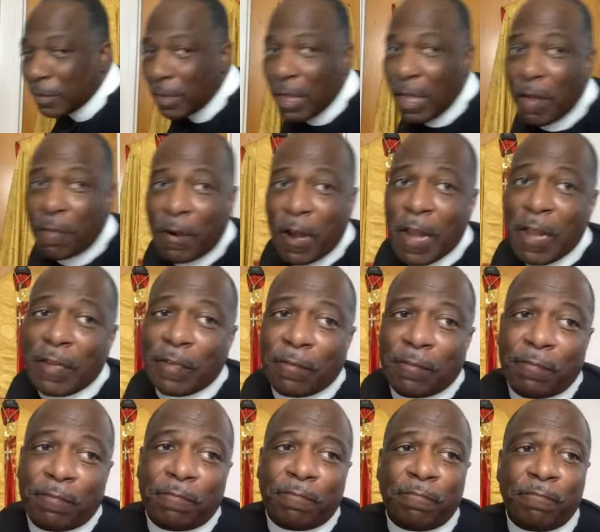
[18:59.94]
All right.
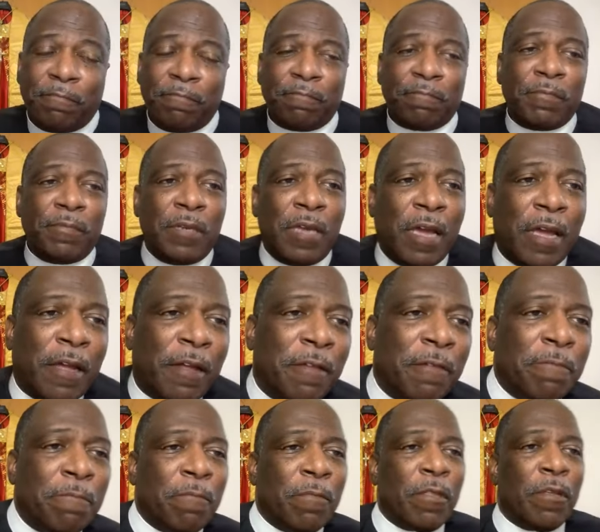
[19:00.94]
Now,
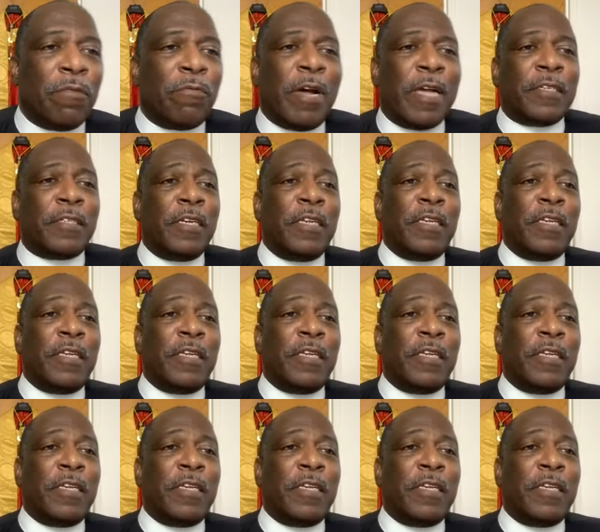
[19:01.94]
watch